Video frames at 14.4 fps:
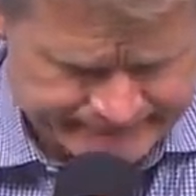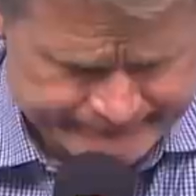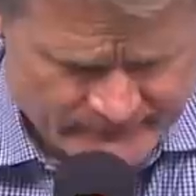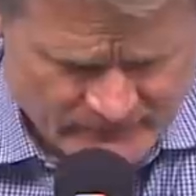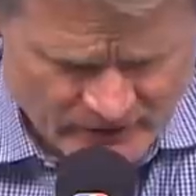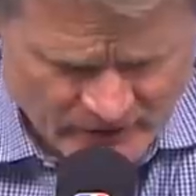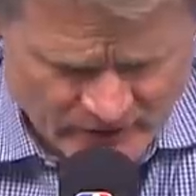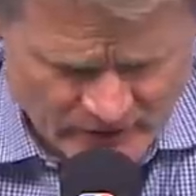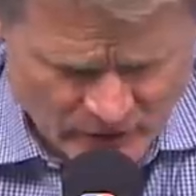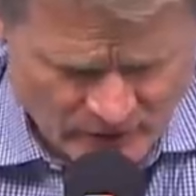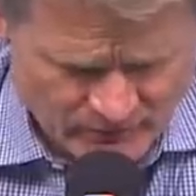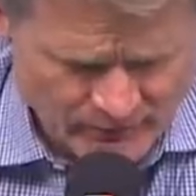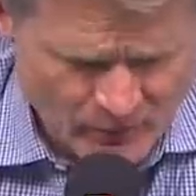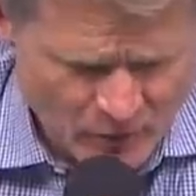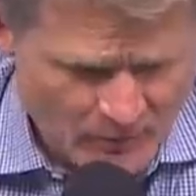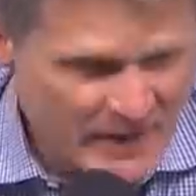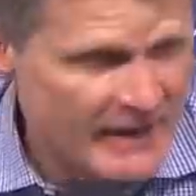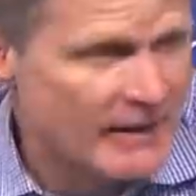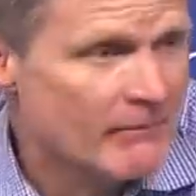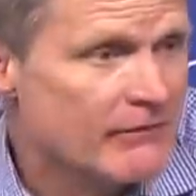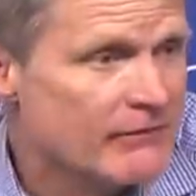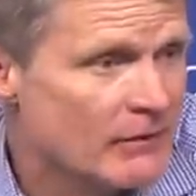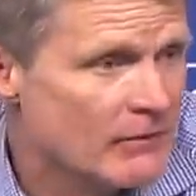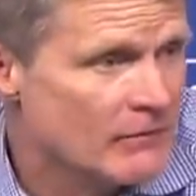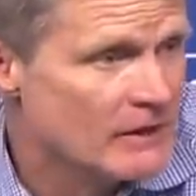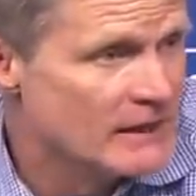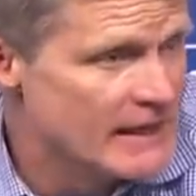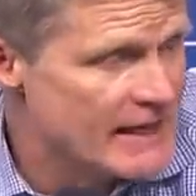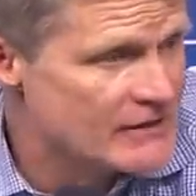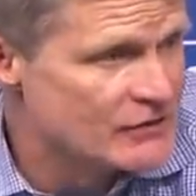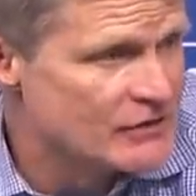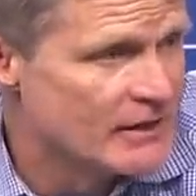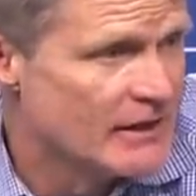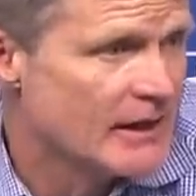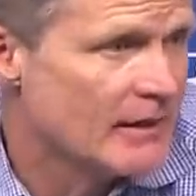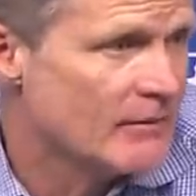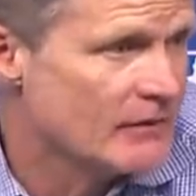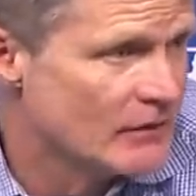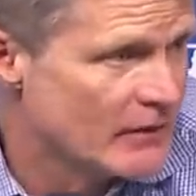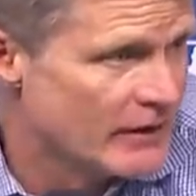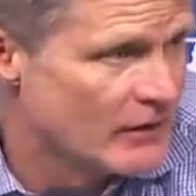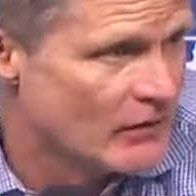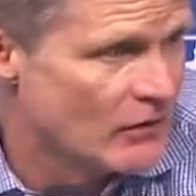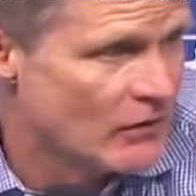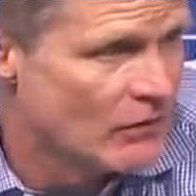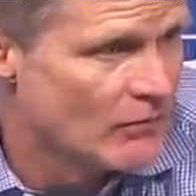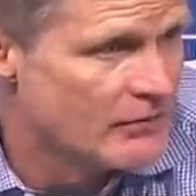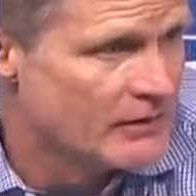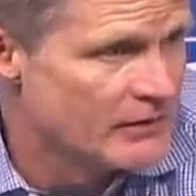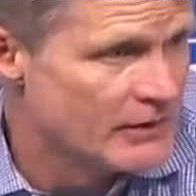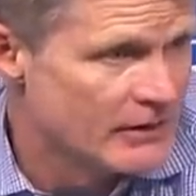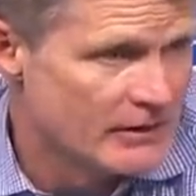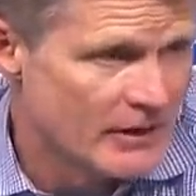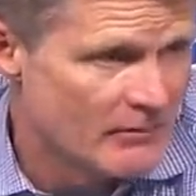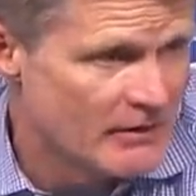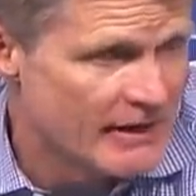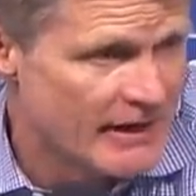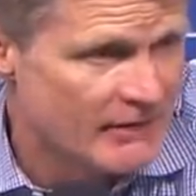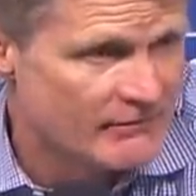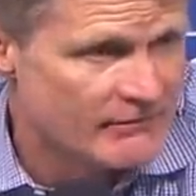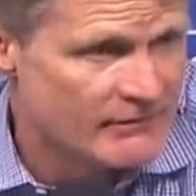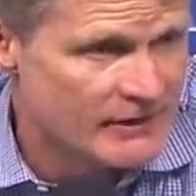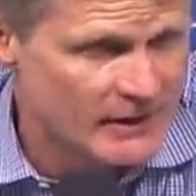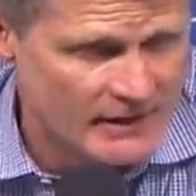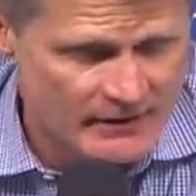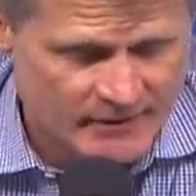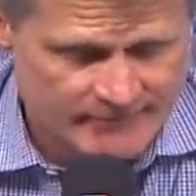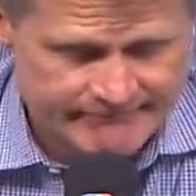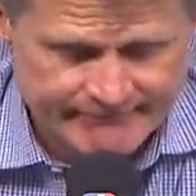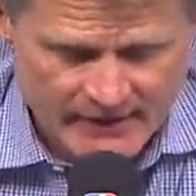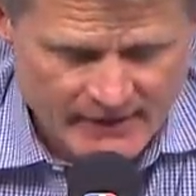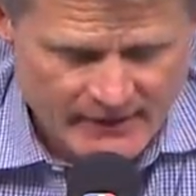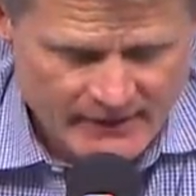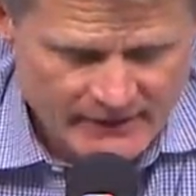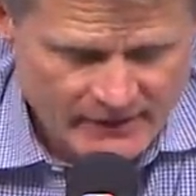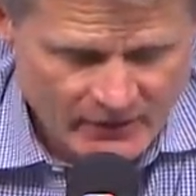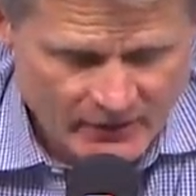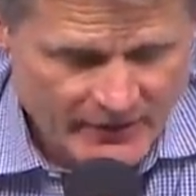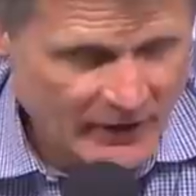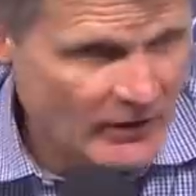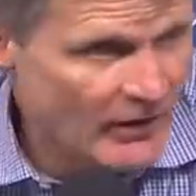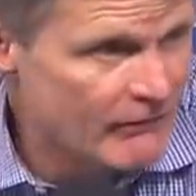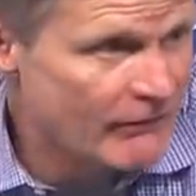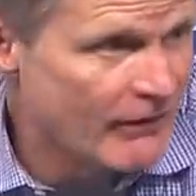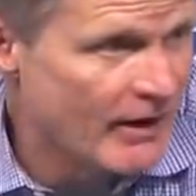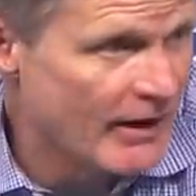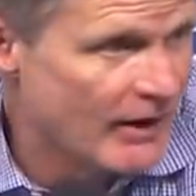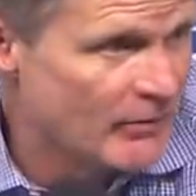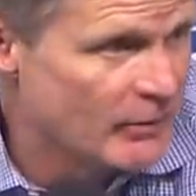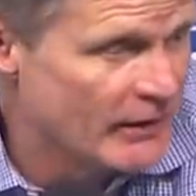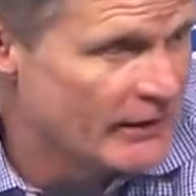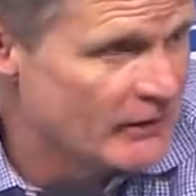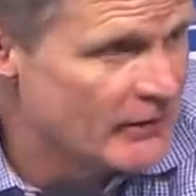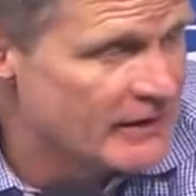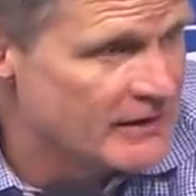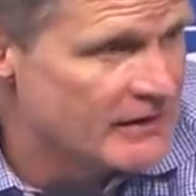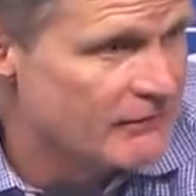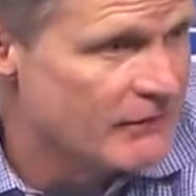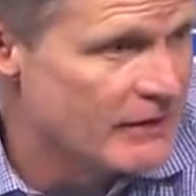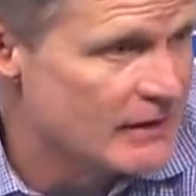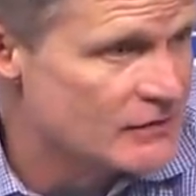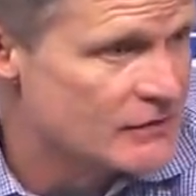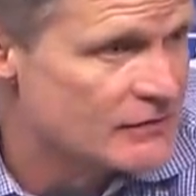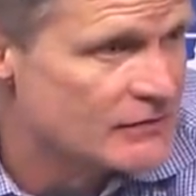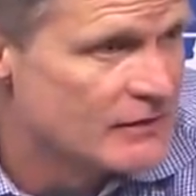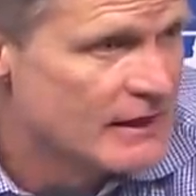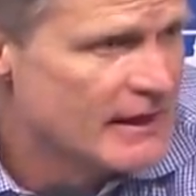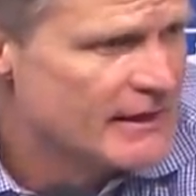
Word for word: you know, a little momentum from the last game, and they're at home and they're coming out, uh, you know, hair on fire, playing great defense.